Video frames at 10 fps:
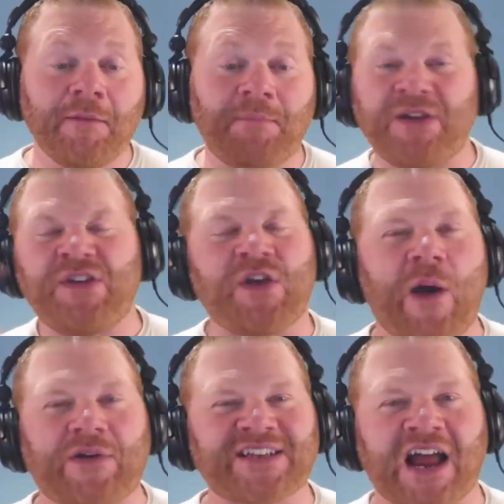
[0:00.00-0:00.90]
But if you go
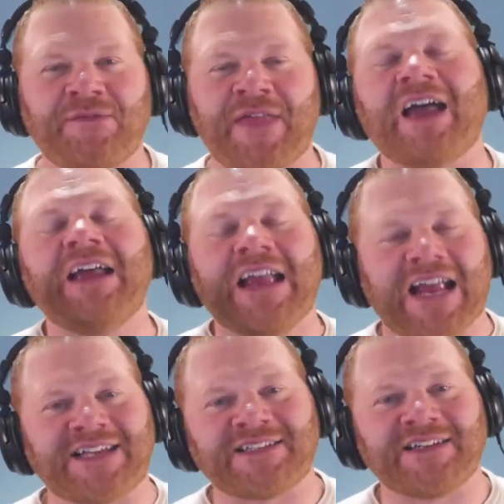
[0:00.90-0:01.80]
outside of that,
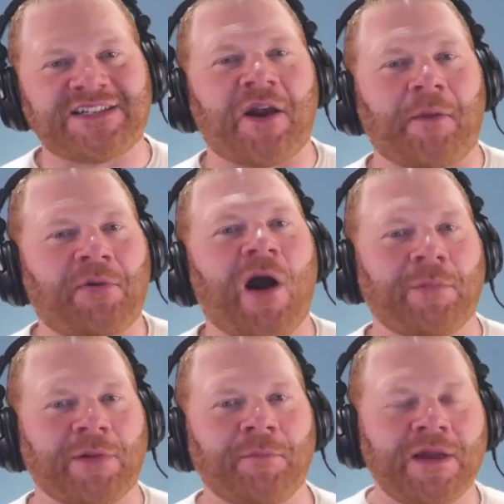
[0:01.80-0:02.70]
it's not a
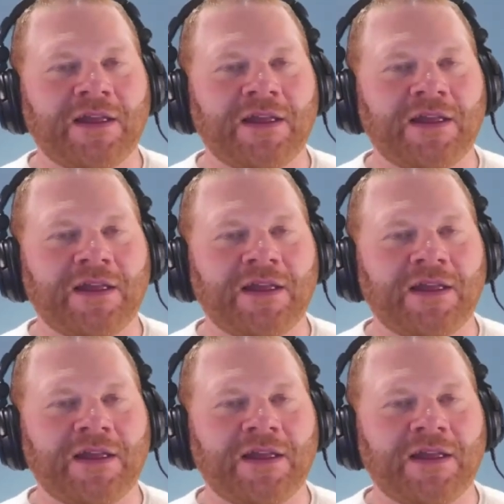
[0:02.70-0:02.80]
problem.